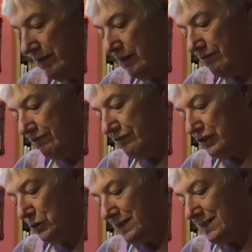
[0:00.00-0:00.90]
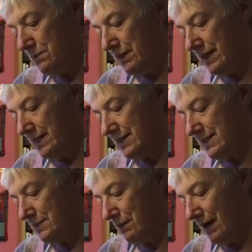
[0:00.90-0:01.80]
in the oven for 20
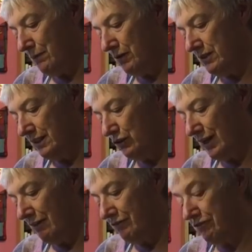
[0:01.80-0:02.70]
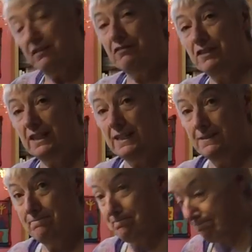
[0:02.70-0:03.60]
minutes, but I'm going to look after 15.